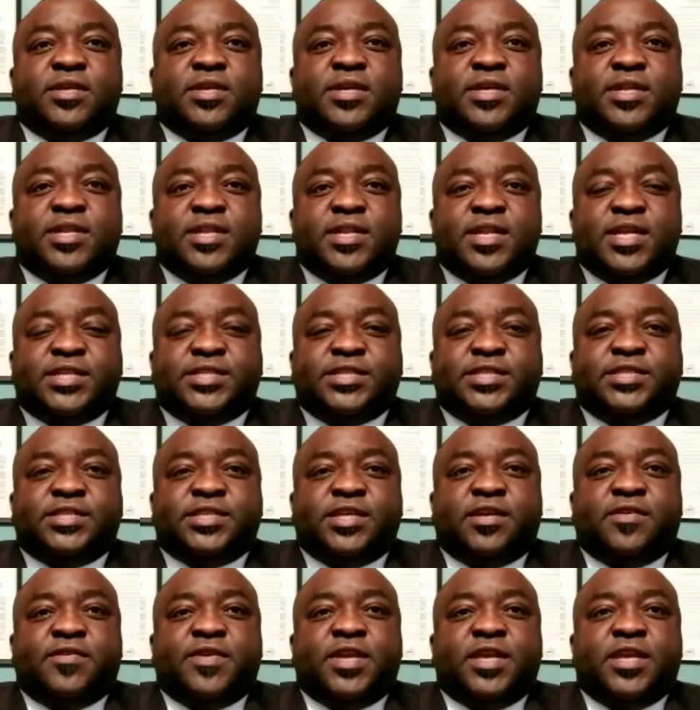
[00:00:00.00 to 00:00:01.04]

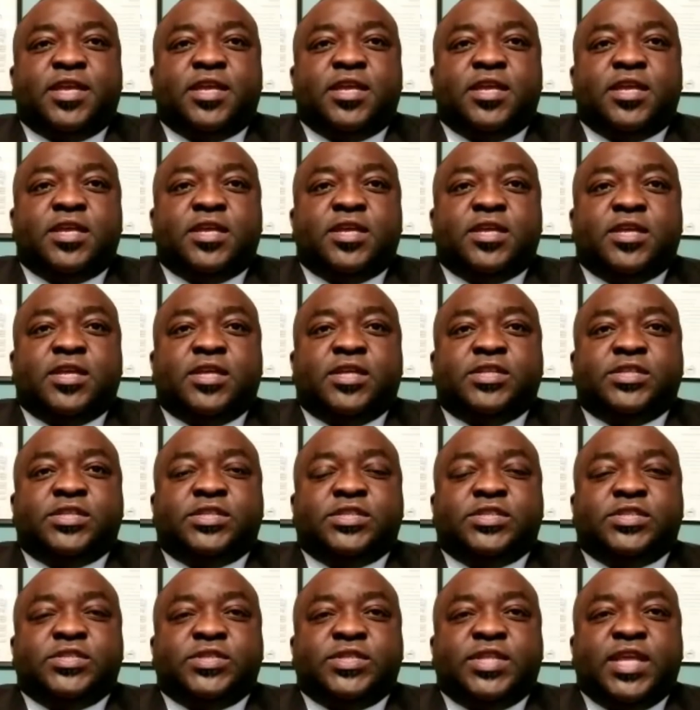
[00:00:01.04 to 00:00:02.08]
necessary
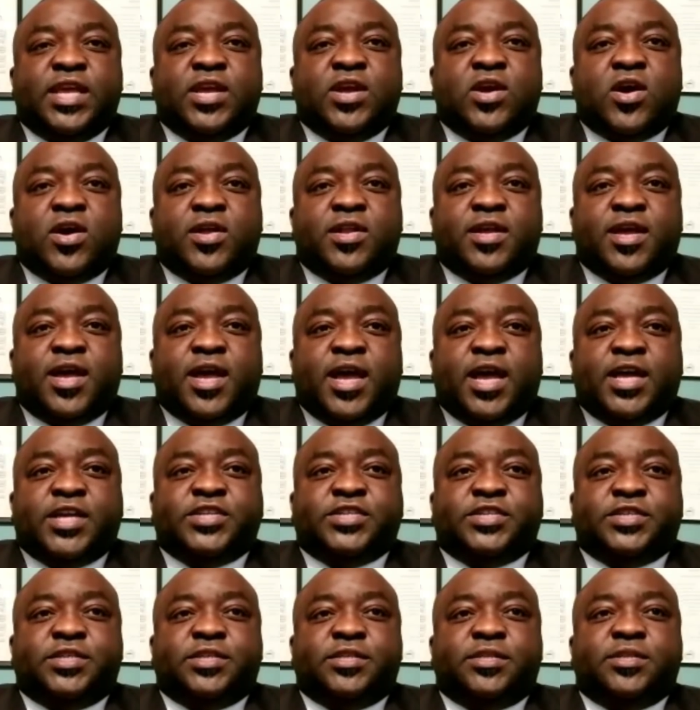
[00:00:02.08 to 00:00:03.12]
to take other
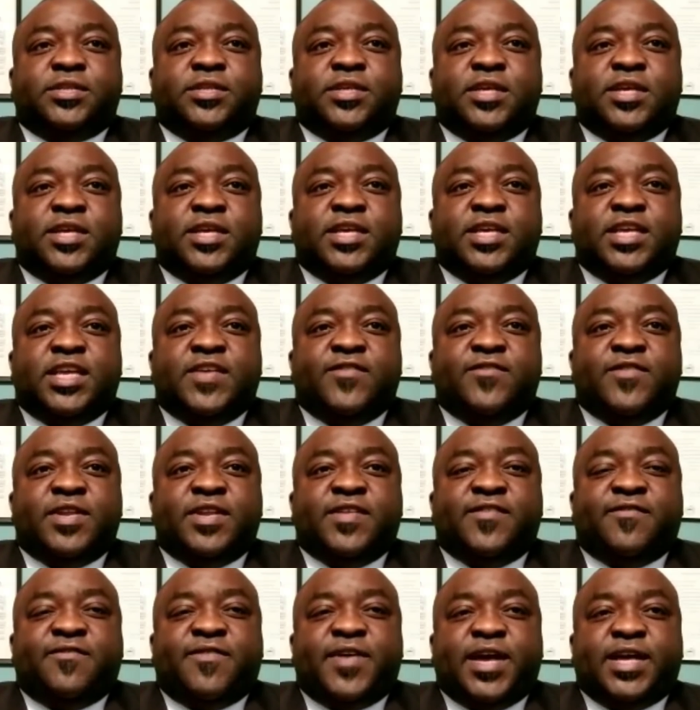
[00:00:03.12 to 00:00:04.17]
action given the
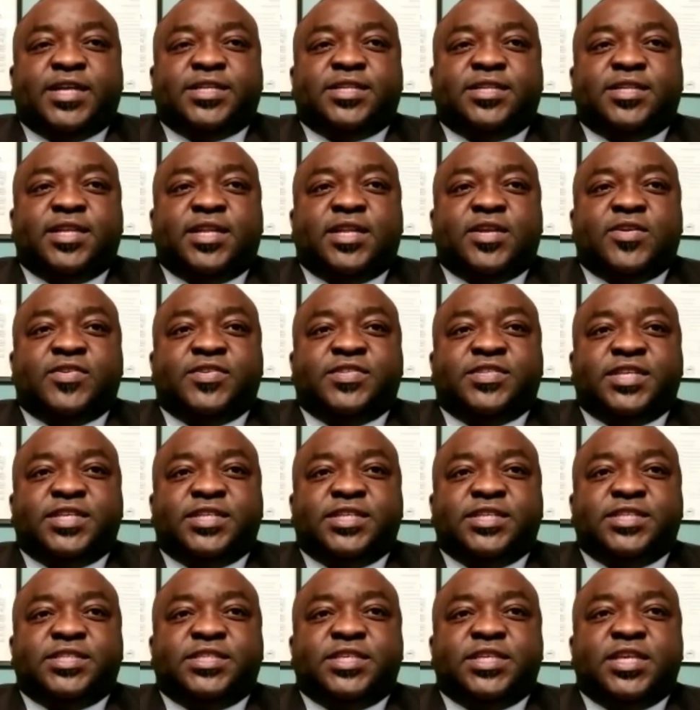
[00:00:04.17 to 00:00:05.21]
fact that the
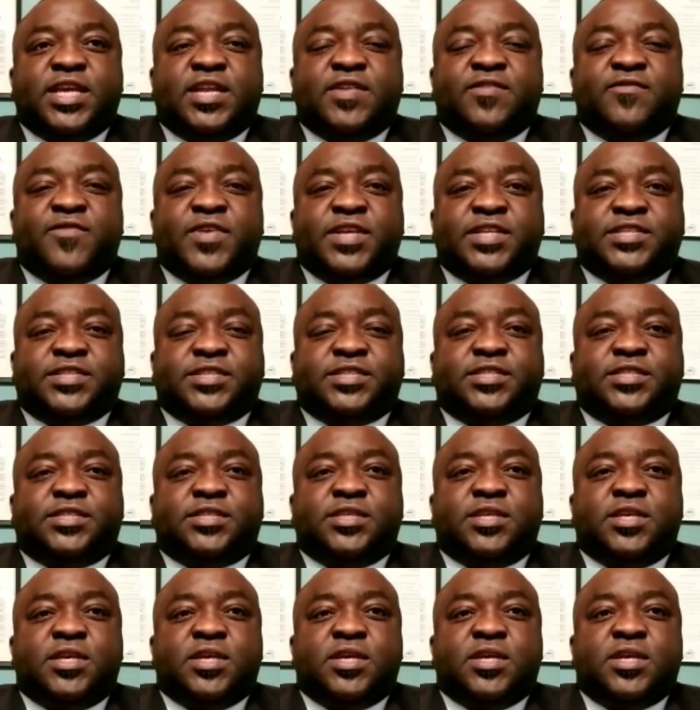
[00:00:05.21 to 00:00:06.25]
uncertainty and risks
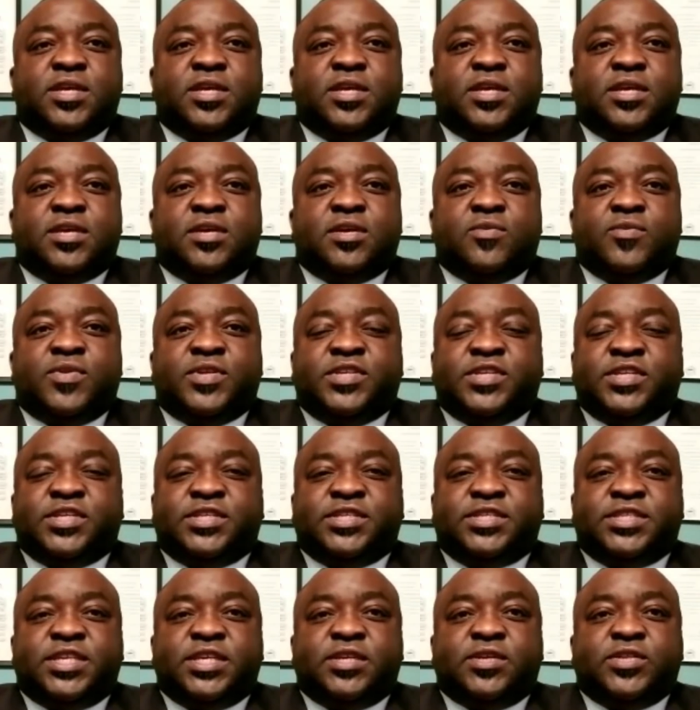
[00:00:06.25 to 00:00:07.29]
were
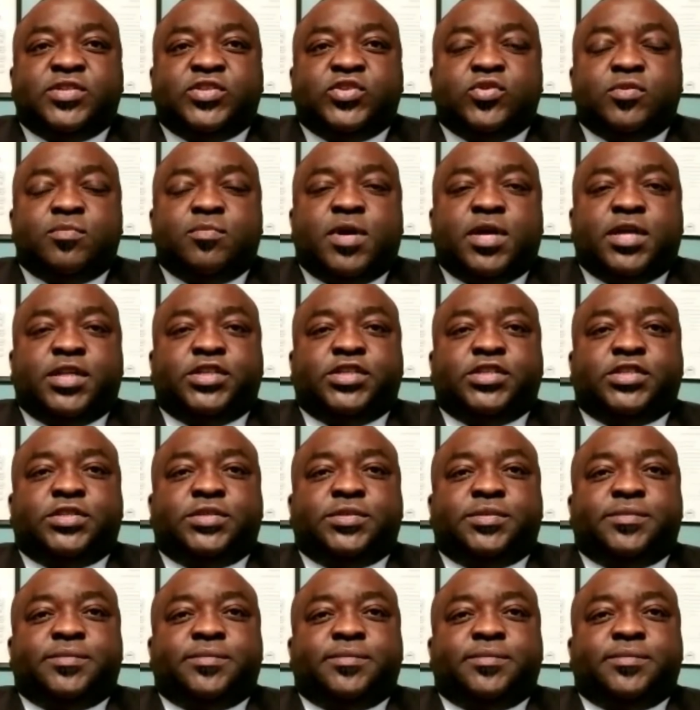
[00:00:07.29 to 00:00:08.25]
just still too much.